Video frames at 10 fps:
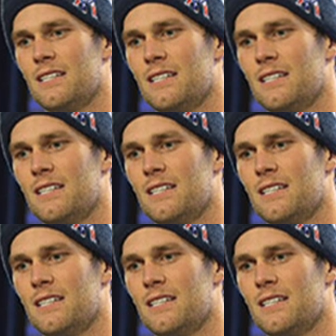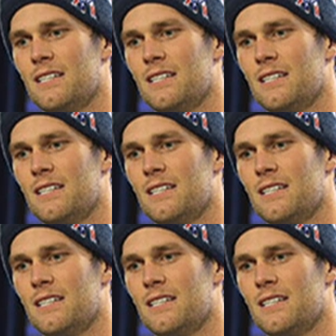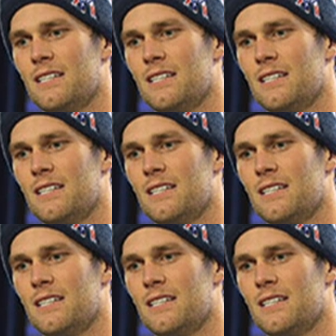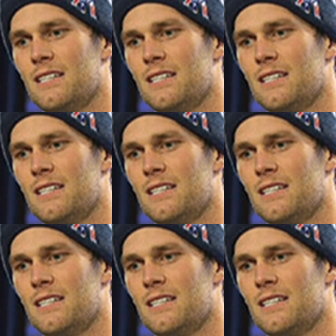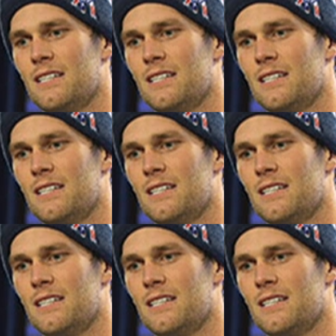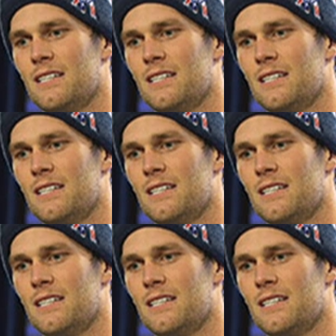(no lip movement)